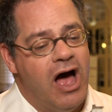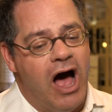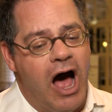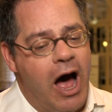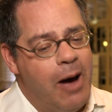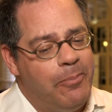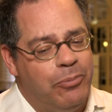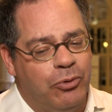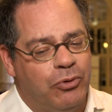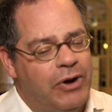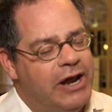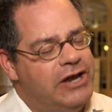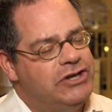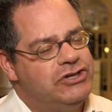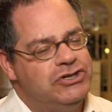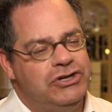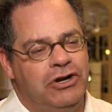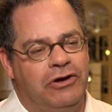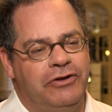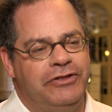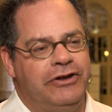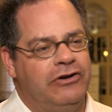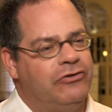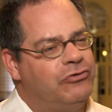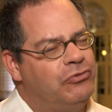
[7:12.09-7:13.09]

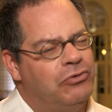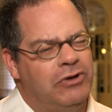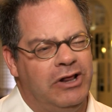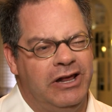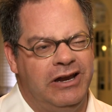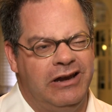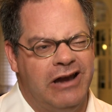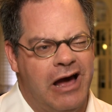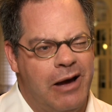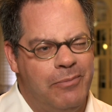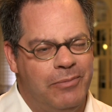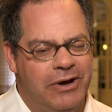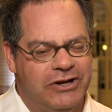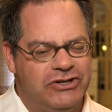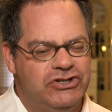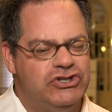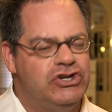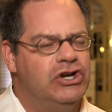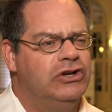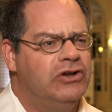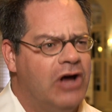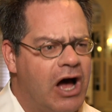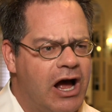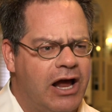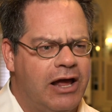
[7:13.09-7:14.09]
Operational, there's really not much
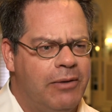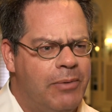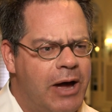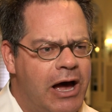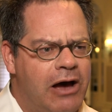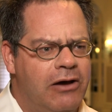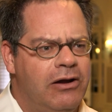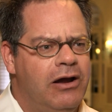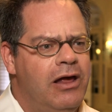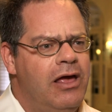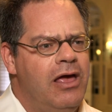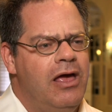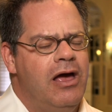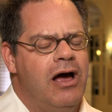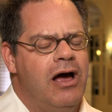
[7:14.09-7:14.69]
to talk about.